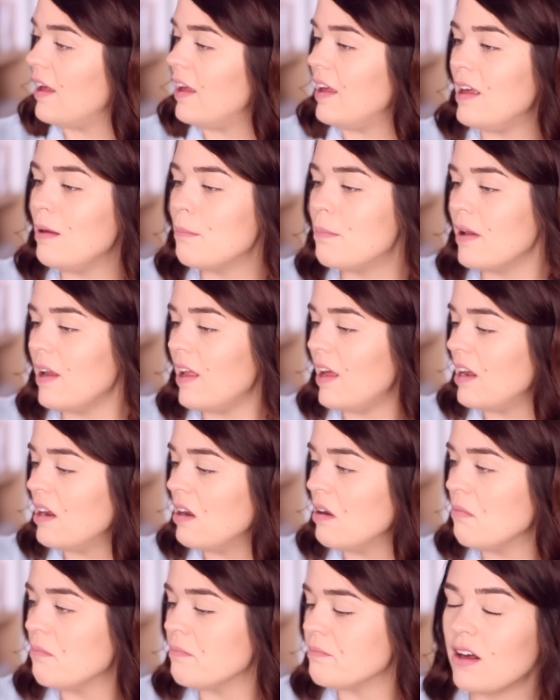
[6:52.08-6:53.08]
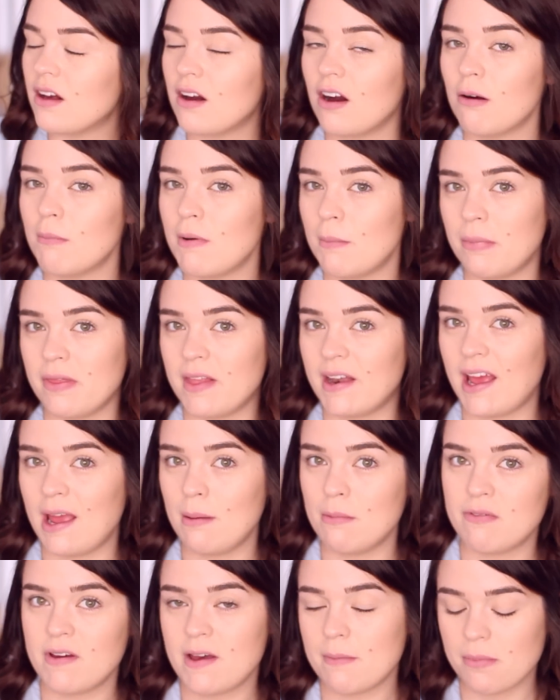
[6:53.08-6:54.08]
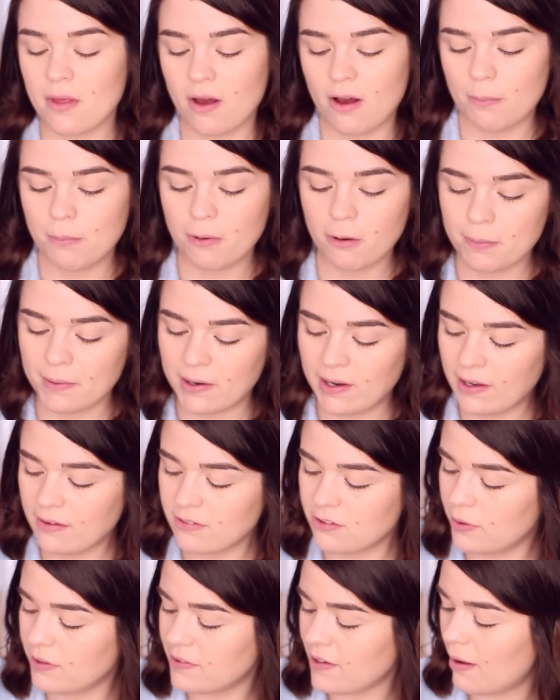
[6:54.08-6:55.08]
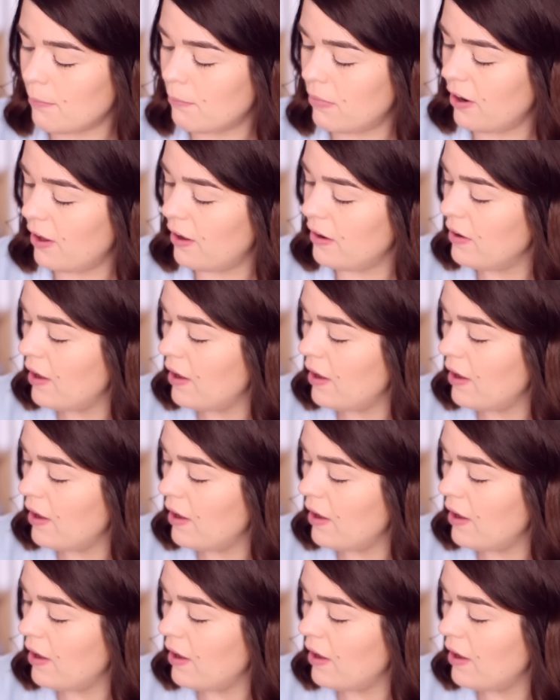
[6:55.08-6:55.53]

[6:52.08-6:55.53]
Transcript: Ebelin. Can't remember the name of it, I'll pop a link to it down below.